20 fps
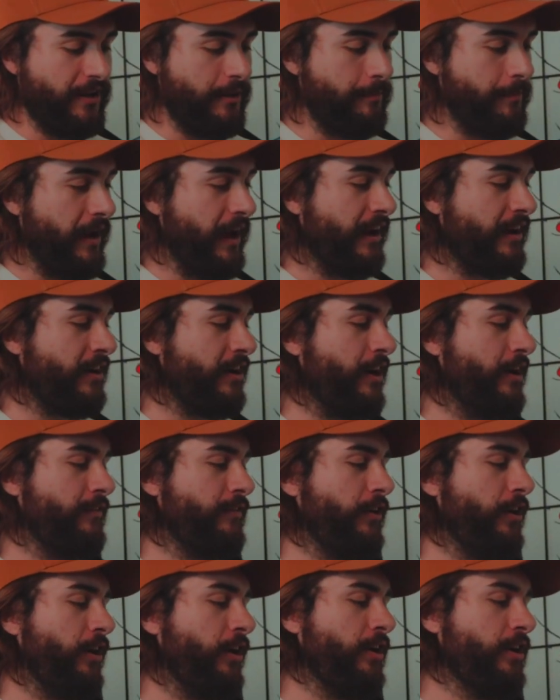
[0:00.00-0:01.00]
in the back
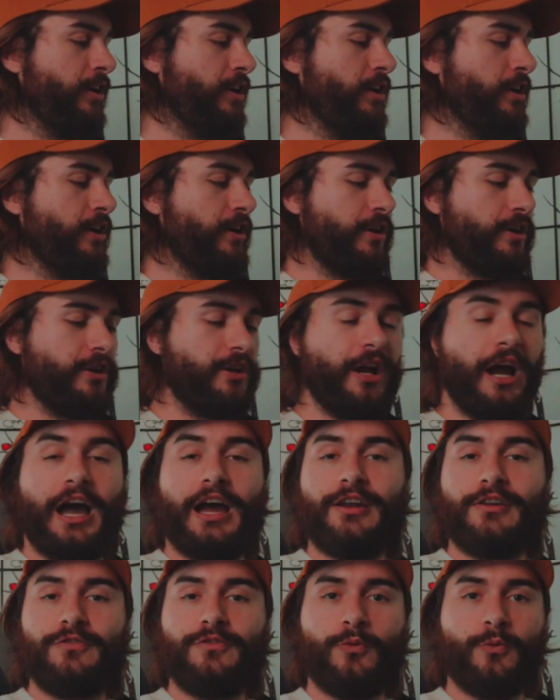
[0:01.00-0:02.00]
cover.
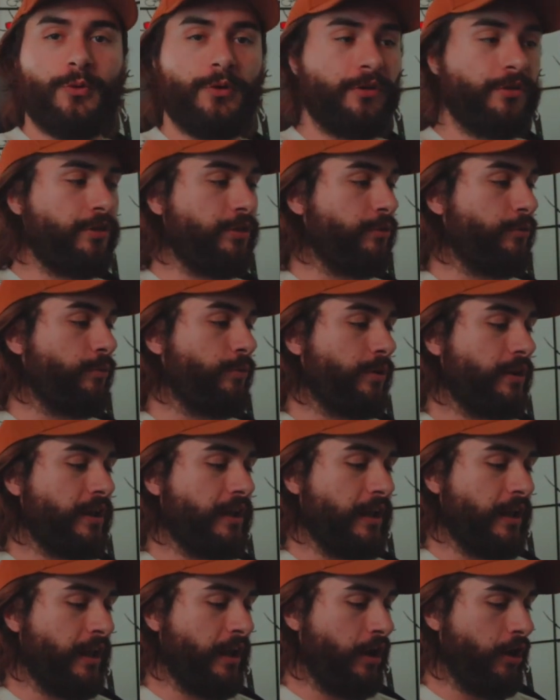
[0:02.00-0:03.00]
God of War
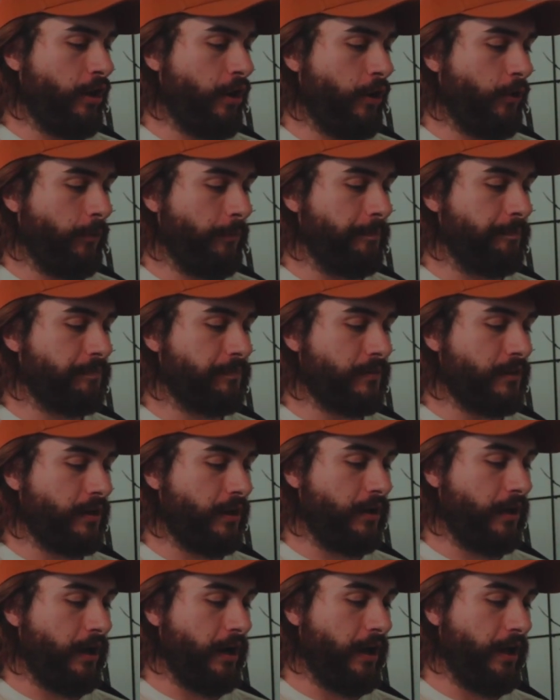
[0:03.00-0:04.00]
3. Oh,
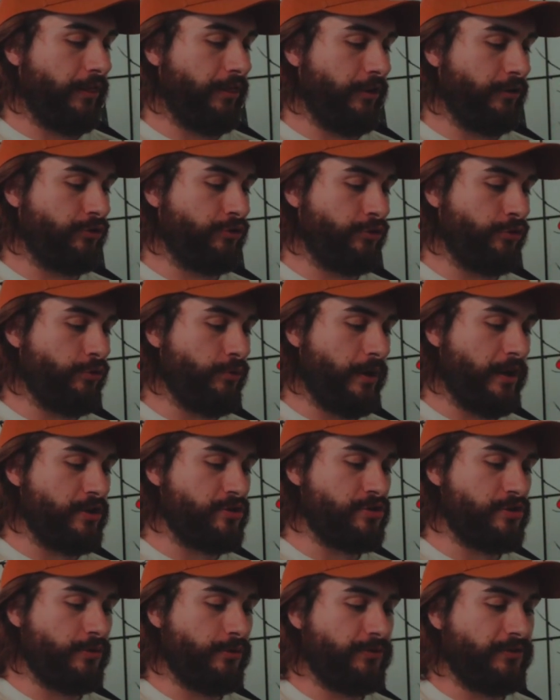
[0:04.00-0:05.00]
The two
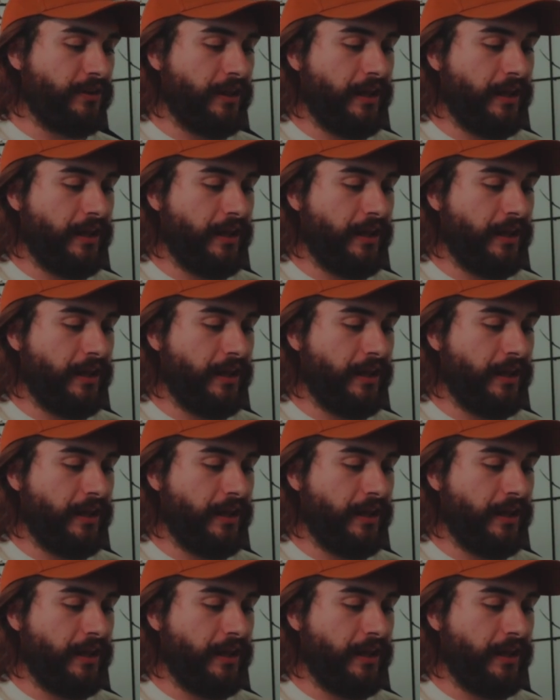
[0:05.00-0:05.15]
issues